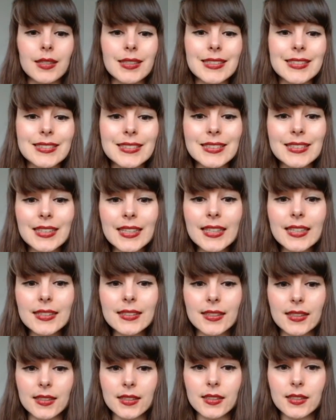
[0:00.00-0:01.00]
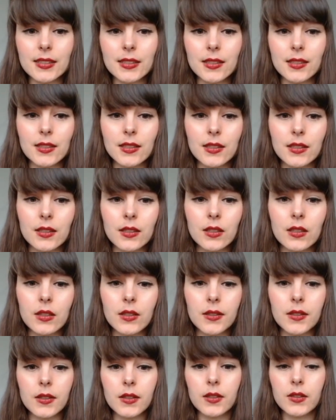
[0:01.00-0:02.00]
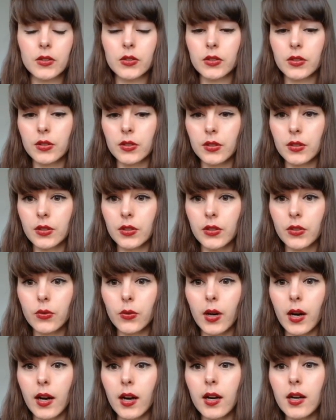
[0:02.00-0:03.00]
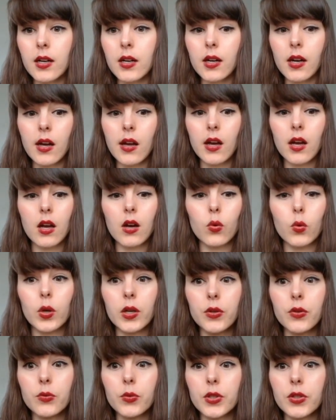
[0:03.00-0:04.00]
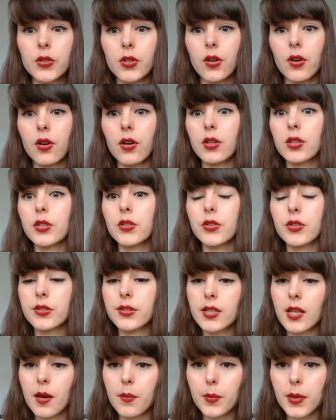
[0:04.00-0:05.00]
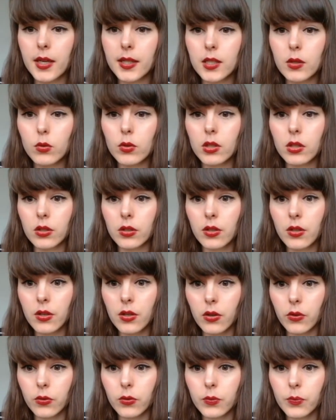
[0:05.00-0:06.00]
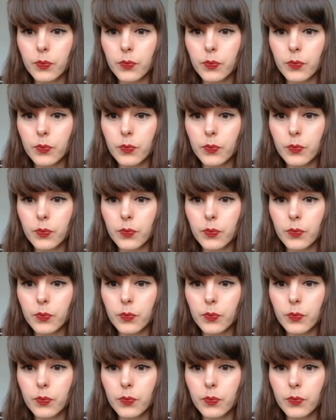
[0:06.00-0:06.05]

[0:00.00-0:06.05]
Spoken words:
Sie sind, you are when we talk to somebody we don't know.